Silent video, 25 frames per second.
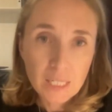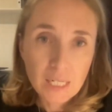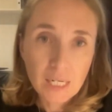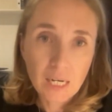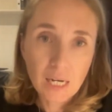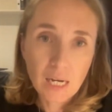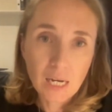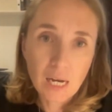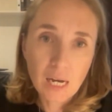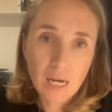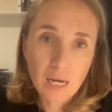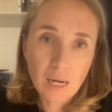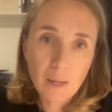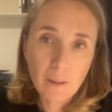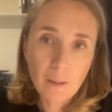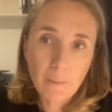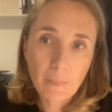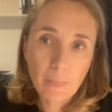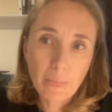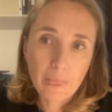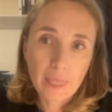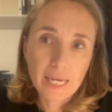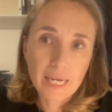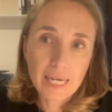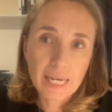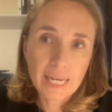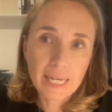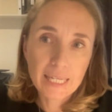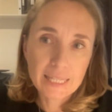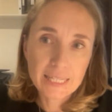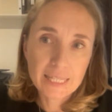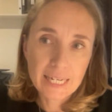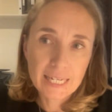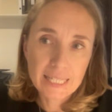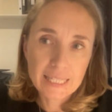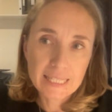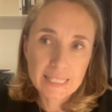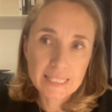And
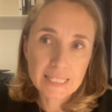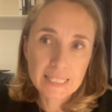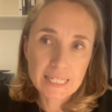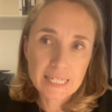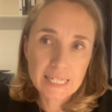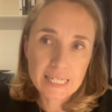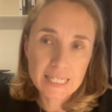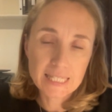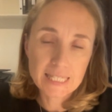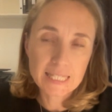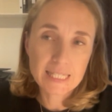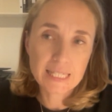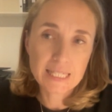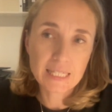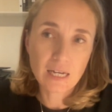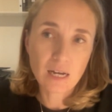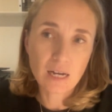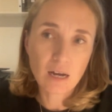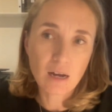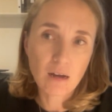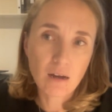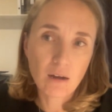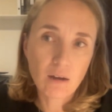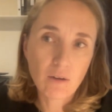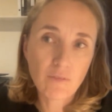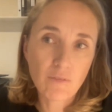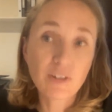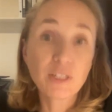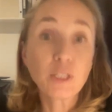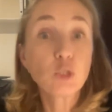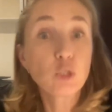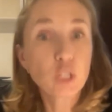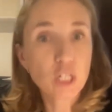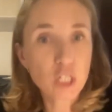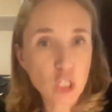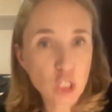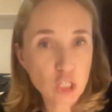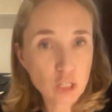that is when you
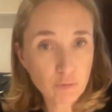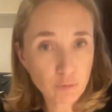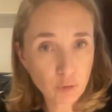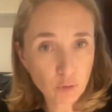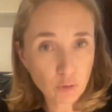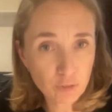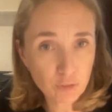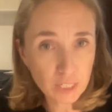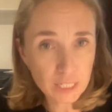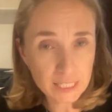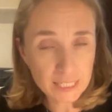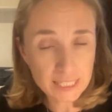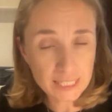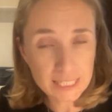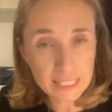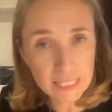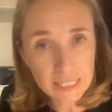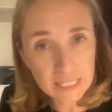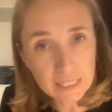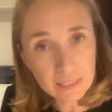register for VAT,